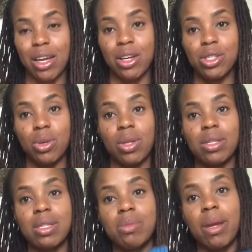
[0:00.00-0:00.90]
So
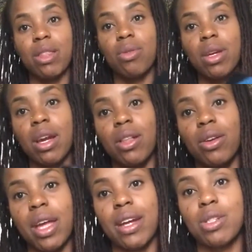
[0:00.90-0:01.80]
this is my three-color
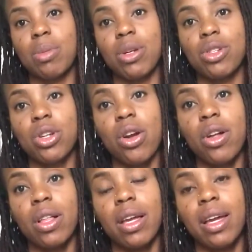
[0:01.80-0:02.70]
cashmere
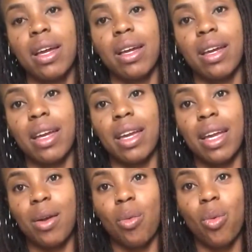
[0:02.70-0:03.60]
shawl,
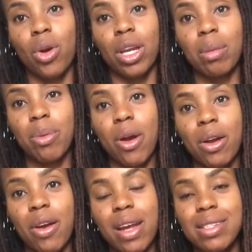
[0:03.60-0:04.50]
work in
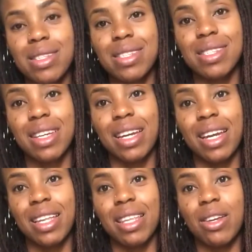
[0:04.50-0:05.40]
progress.
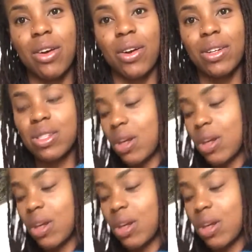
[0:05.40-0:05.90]
The yarns